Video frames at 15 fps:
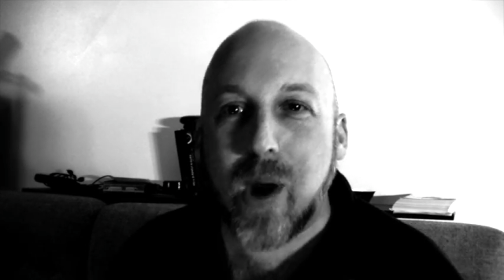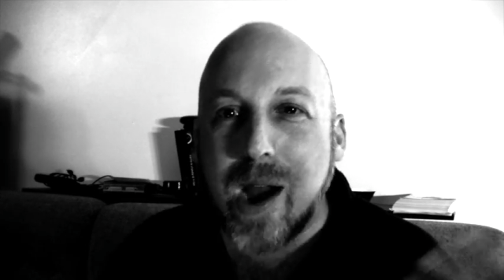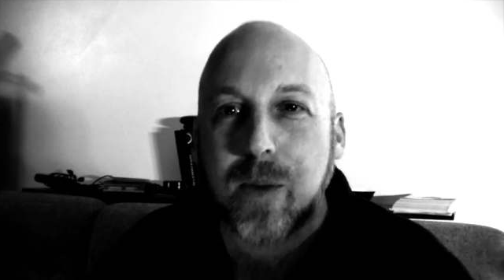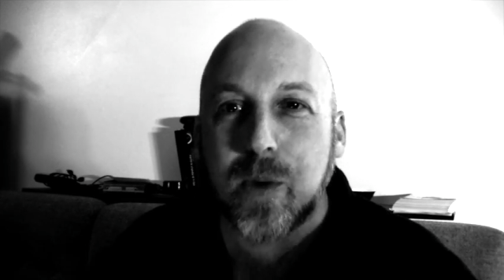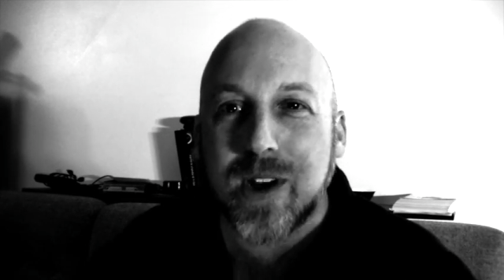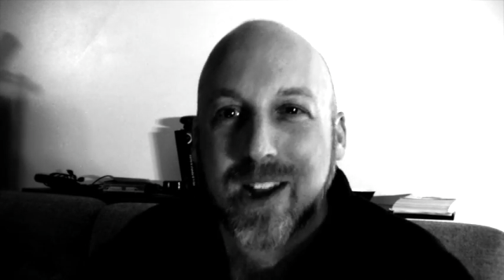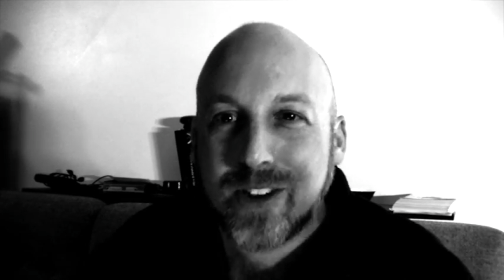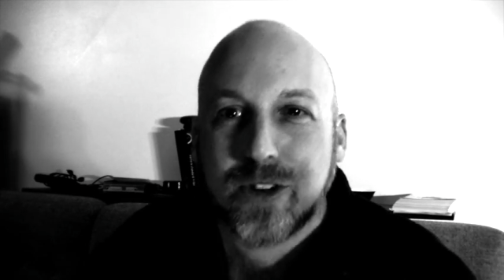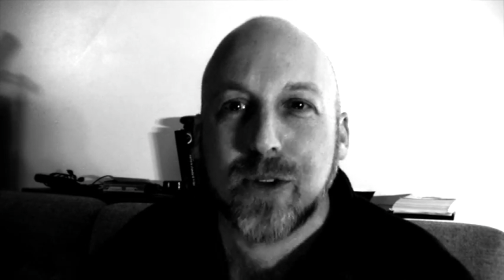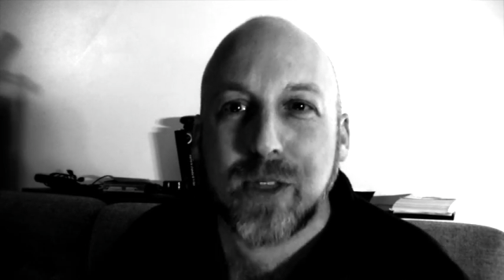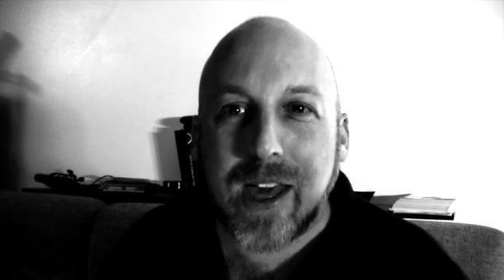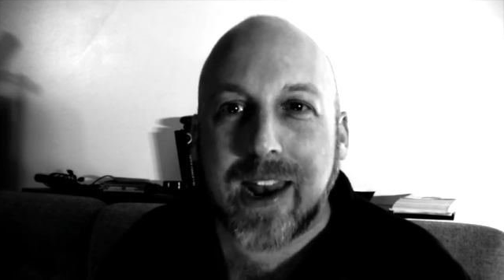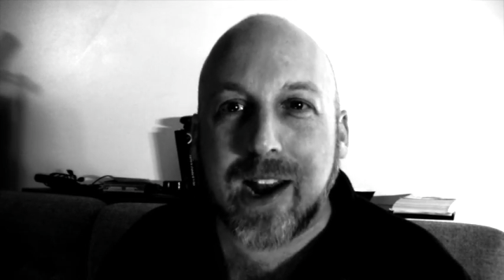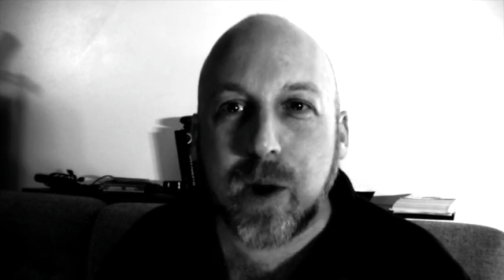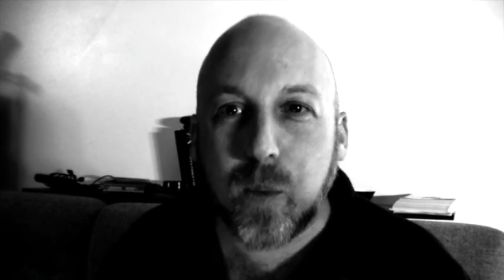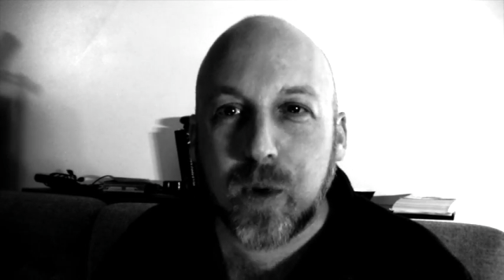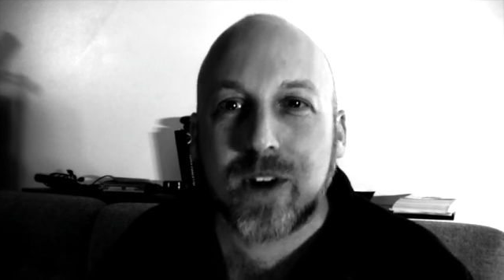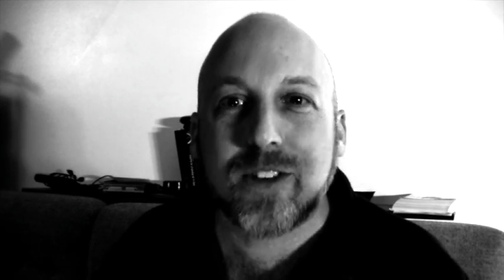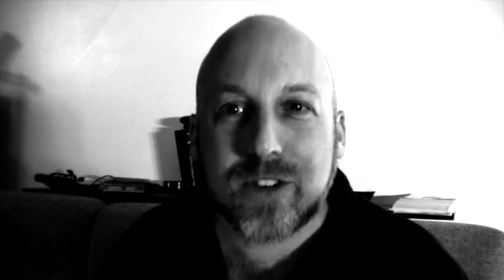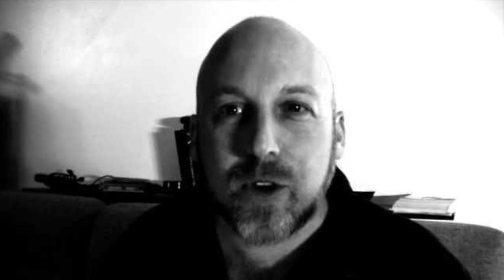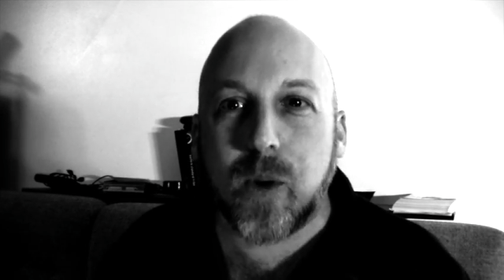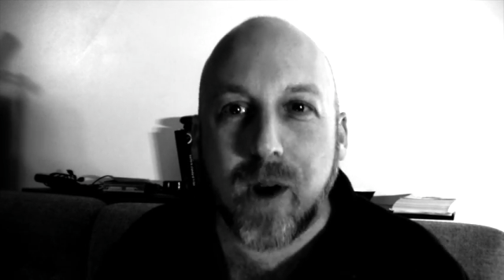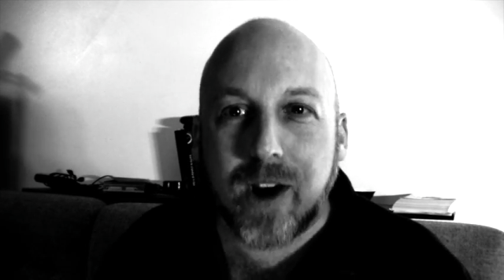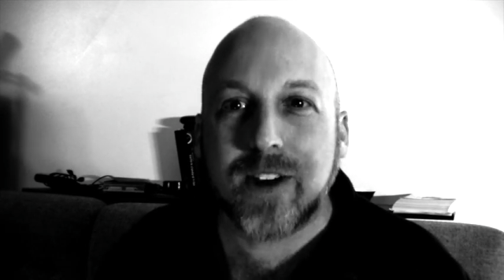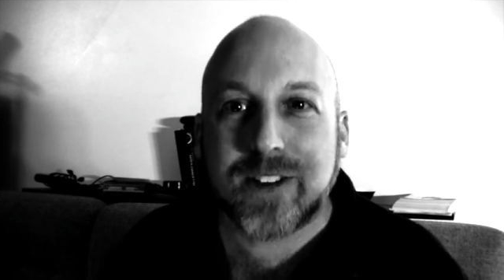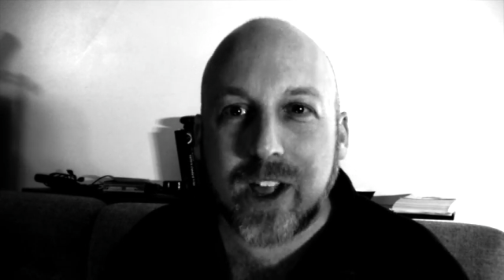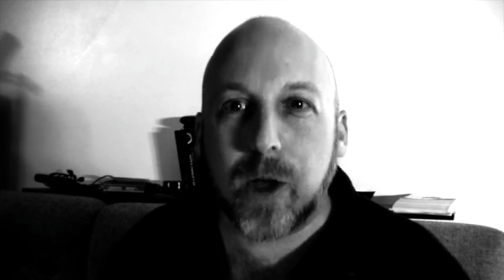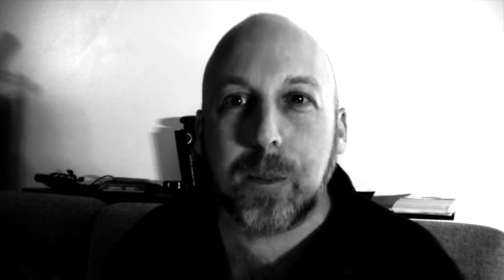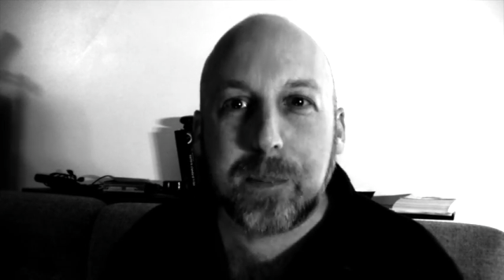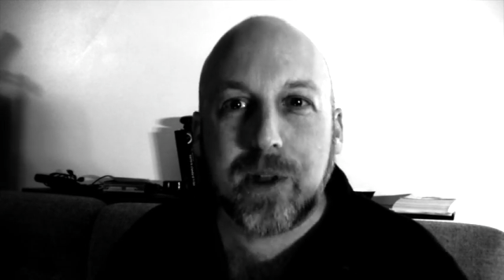Why would I do that? I worked so hard
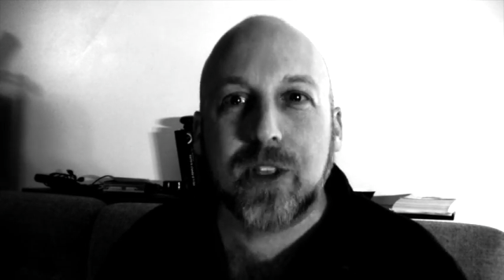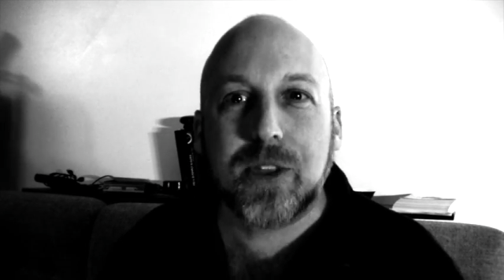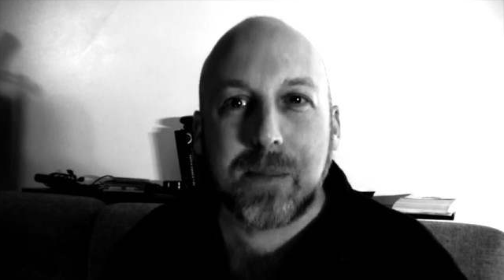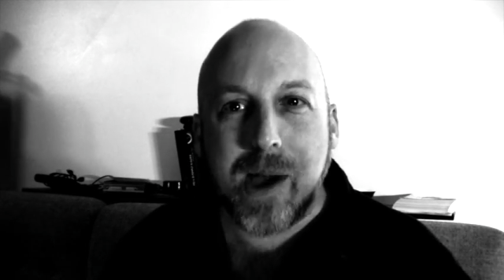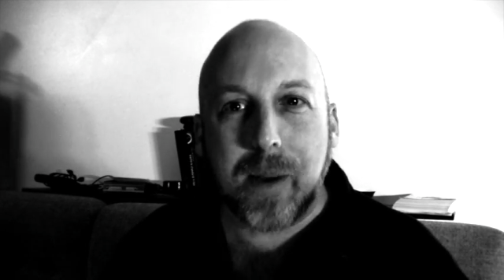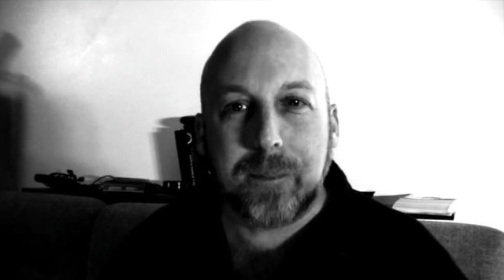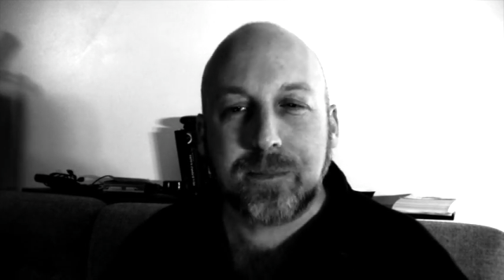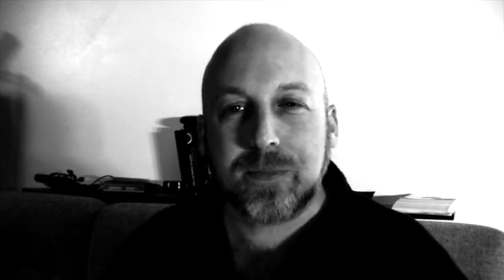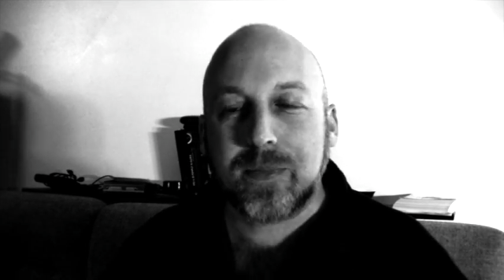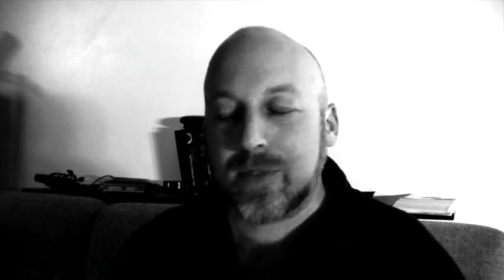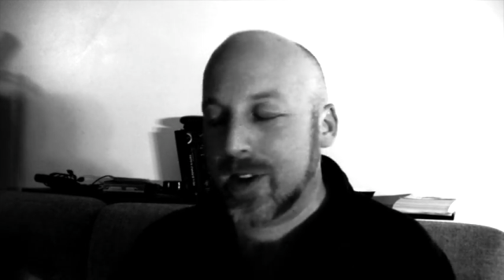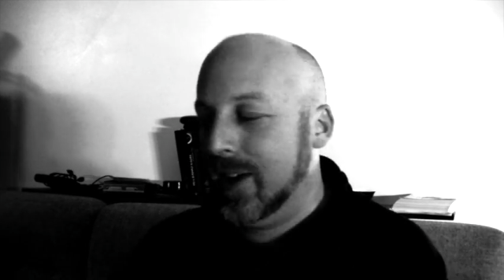to help build them up.